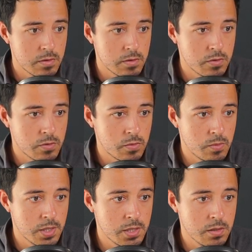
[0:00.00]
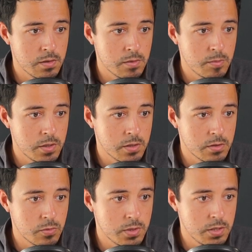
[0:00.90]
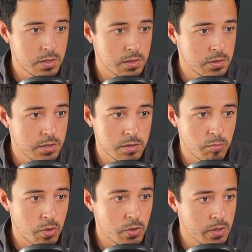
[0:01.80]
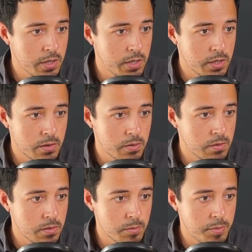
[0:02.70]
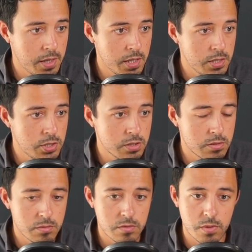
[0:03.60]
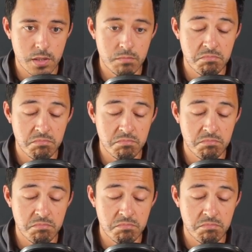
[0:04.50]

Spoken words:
correct because I see a block here in the page, and all right.